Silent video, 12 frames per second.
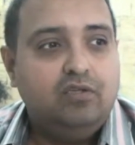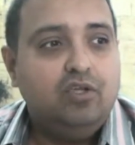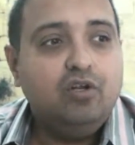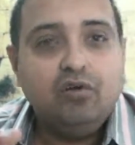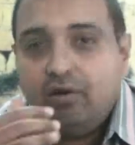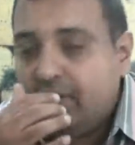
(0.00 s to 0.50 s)

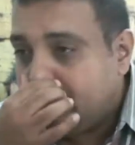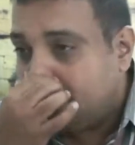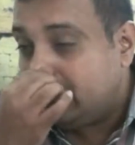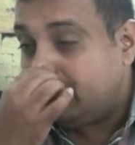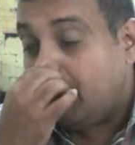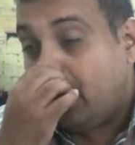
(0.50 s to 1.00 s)
You know,
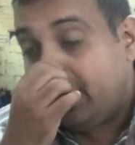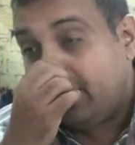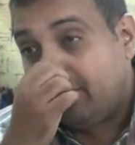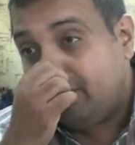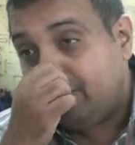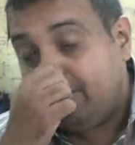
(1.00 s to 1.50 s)
this
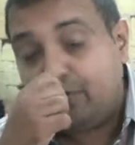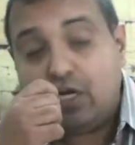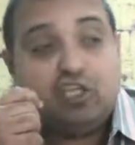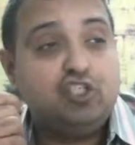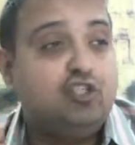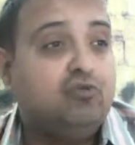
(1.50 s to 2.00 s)
morning for
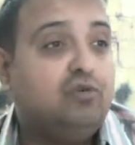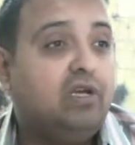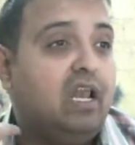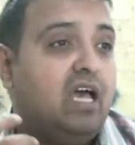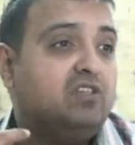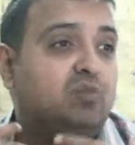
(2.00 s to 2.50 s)
our Shavuot
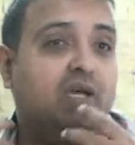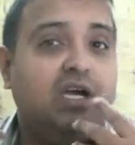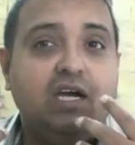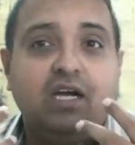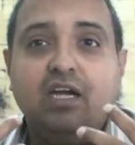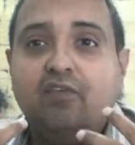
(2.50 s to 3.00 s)
class, we
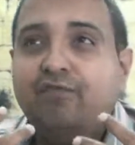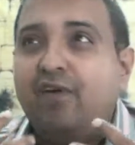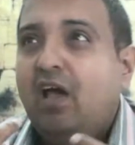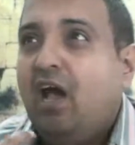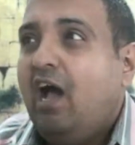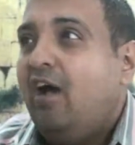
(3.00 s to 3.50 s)
heard of
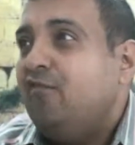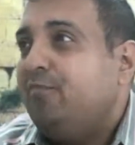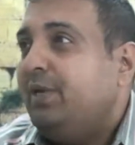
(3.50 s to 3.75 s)
how